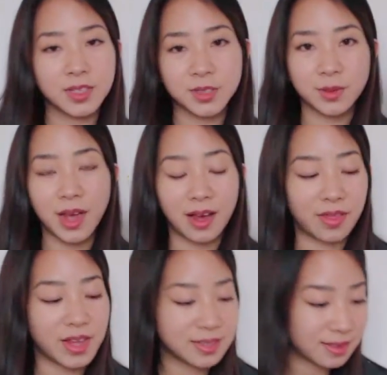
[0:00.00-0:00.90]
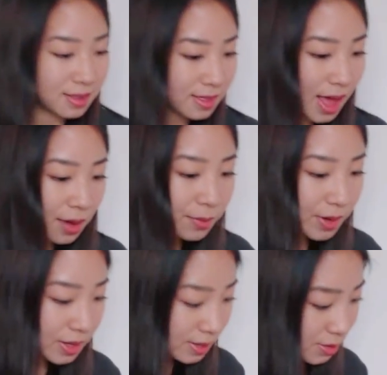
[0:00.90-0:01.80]
So yeah, that's that
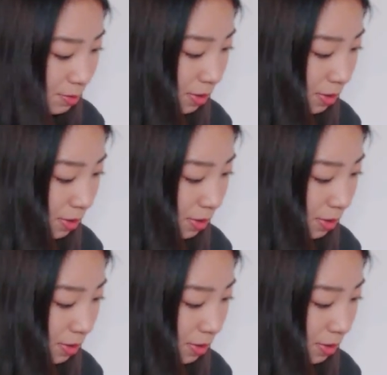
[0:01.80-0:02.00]
one as